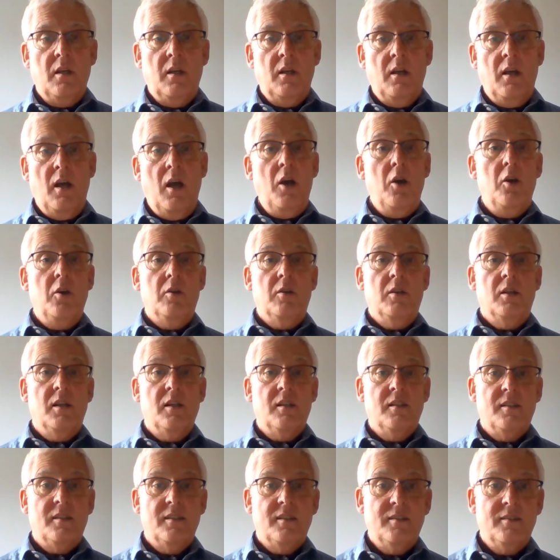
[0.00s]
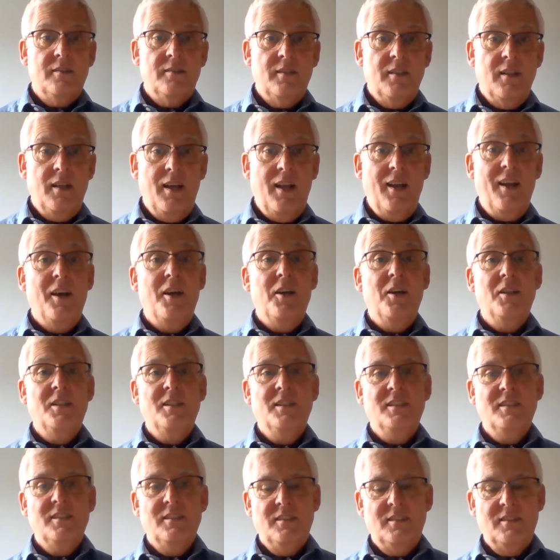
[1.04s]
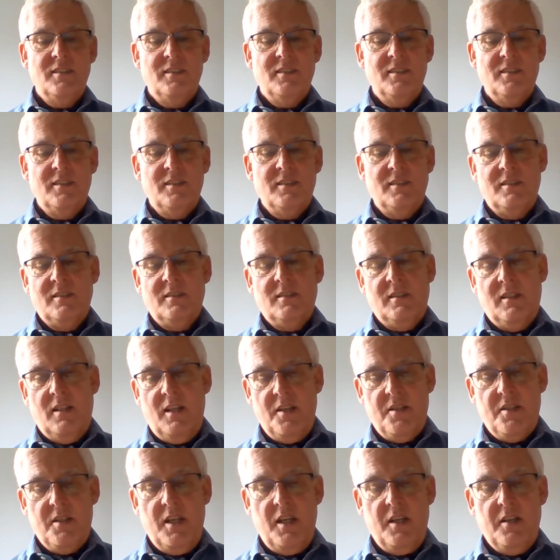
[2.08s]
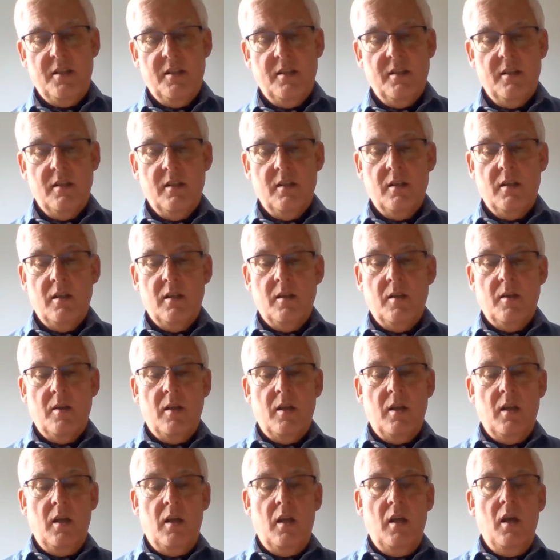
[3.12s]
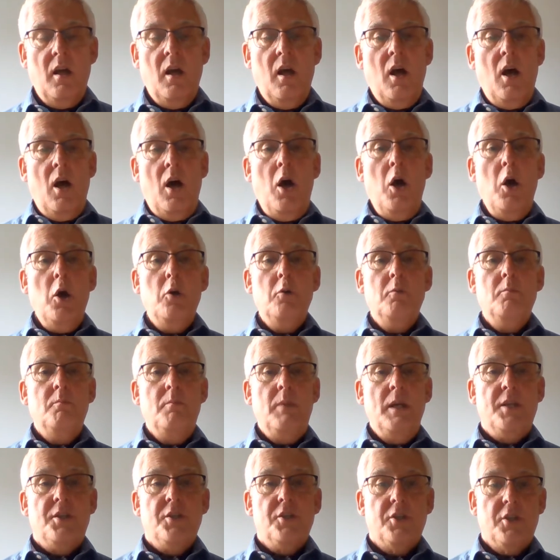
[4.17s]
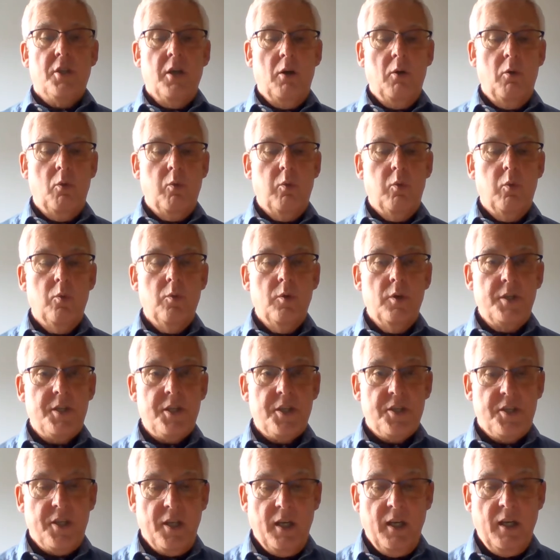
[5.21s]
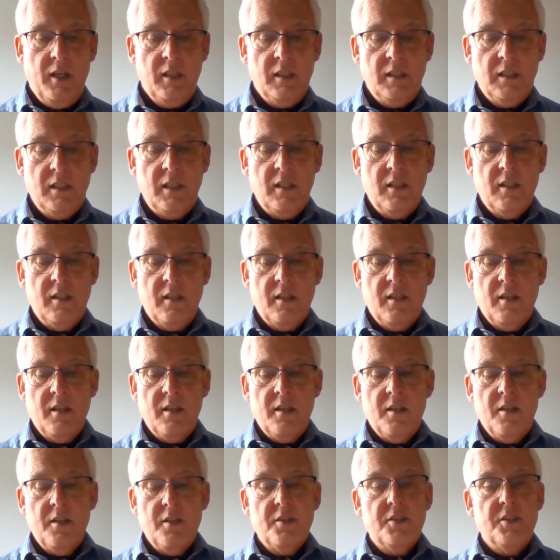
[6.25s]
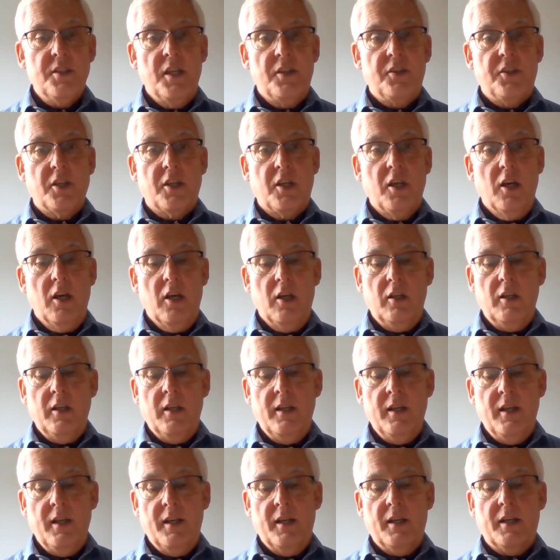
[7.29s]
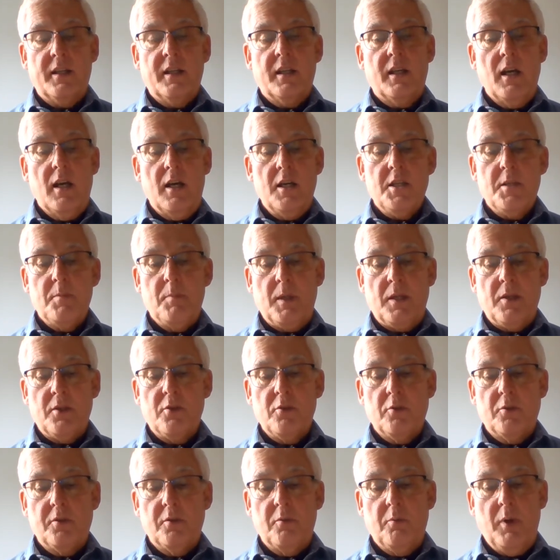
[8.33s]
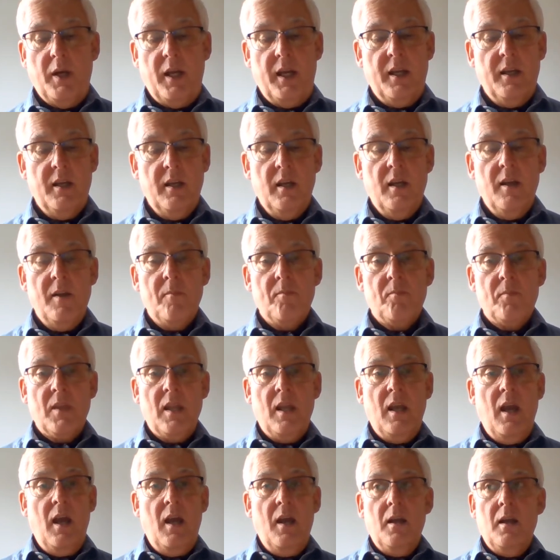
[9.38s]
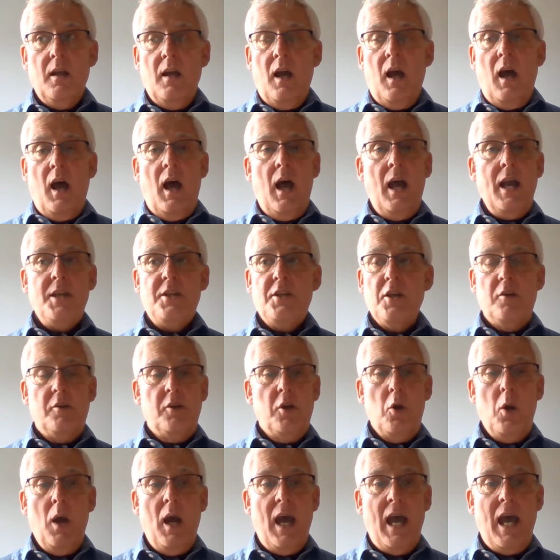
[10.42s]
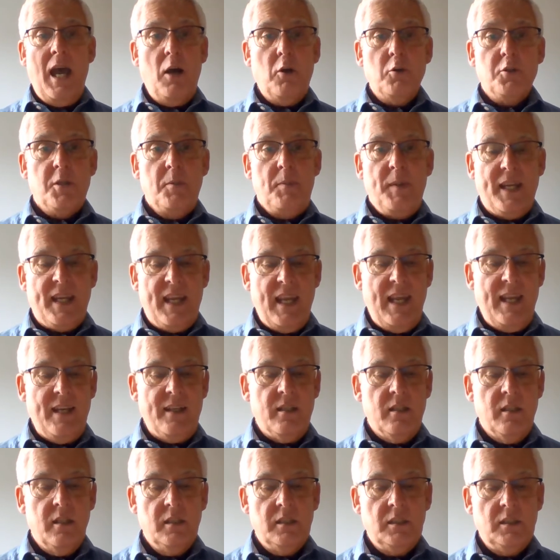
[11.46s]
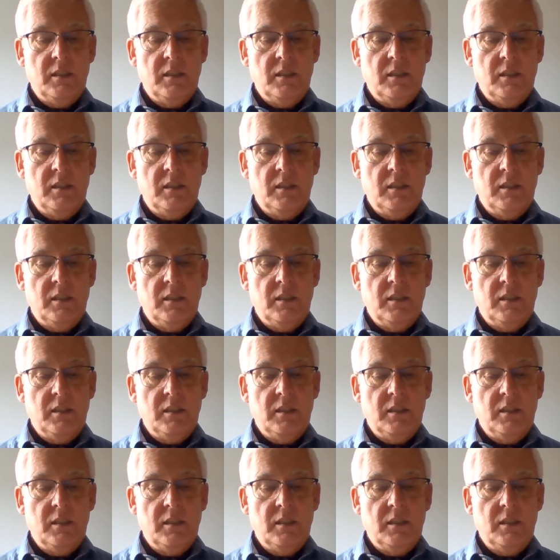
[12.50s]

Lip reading: "Oh, hello," I said. "Oh, Mr. Wooster," said the girl in a gasping sort of way. "I don't know how to begin."